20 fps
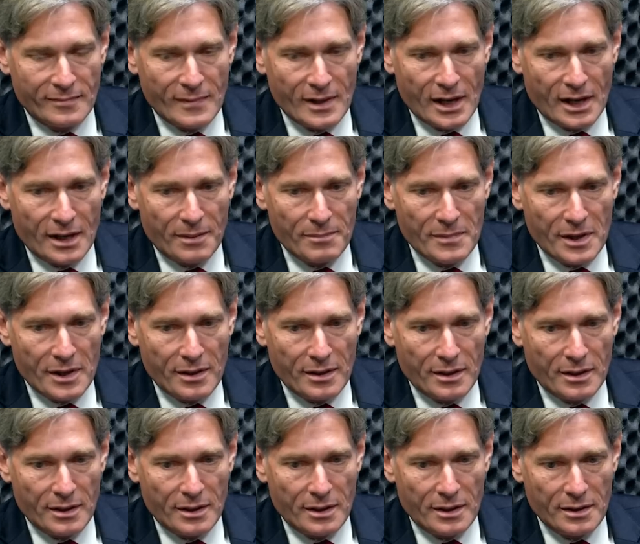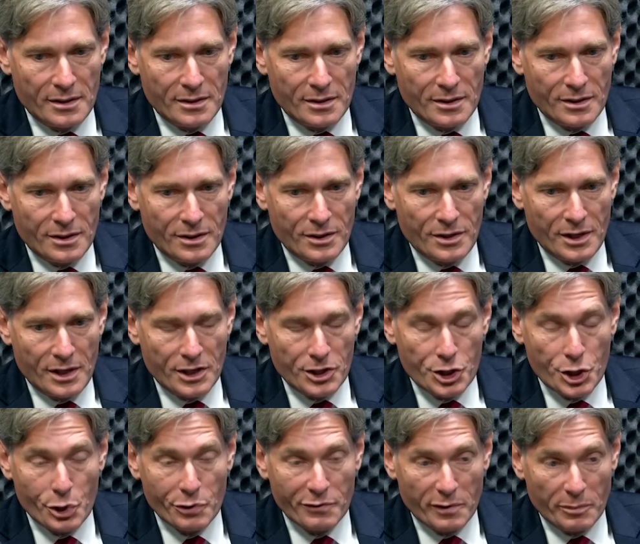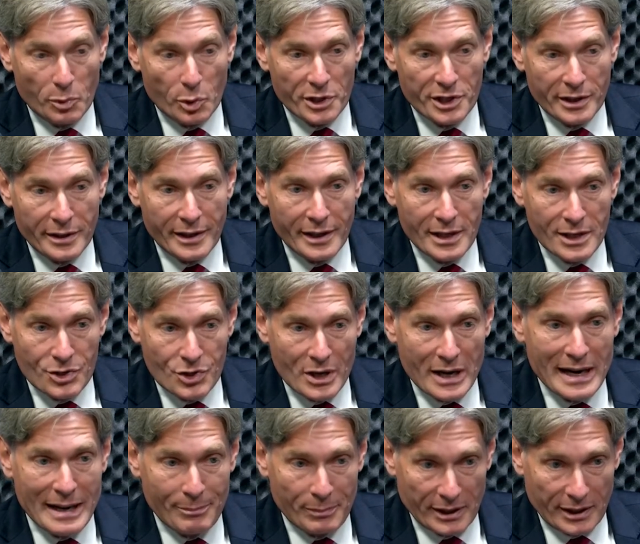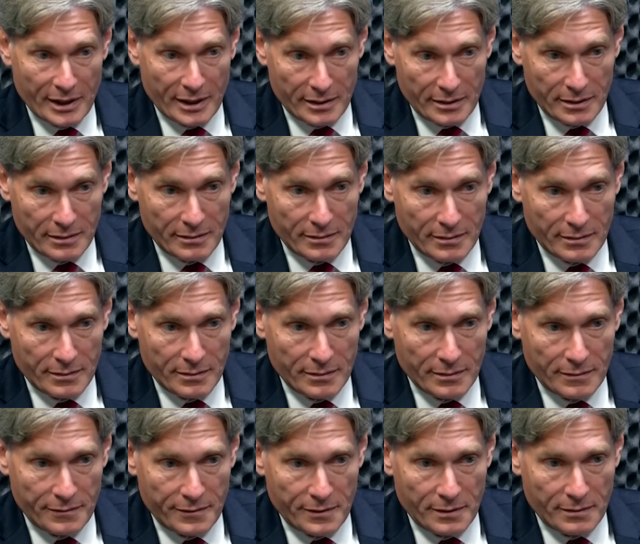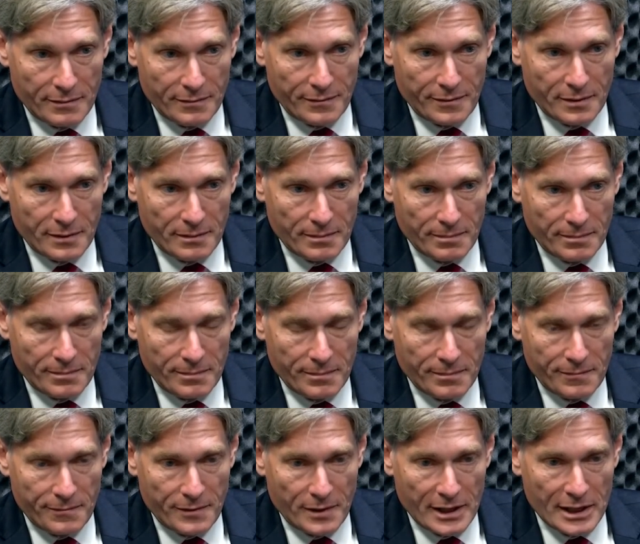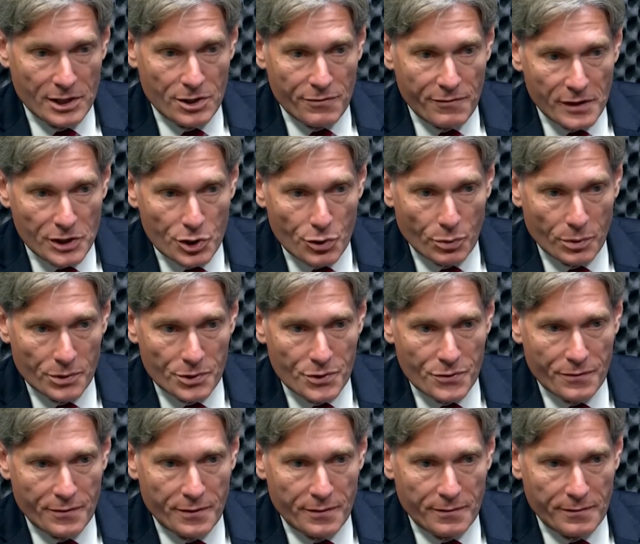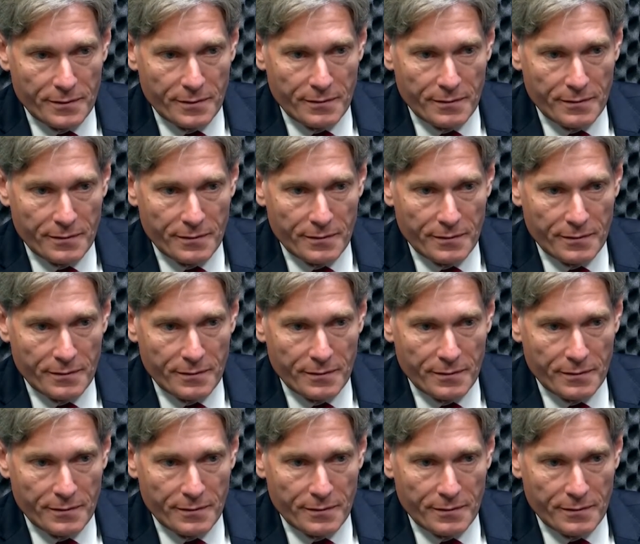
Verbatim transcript: Um, the the issue of abortion is complicated for for for individuals, for, for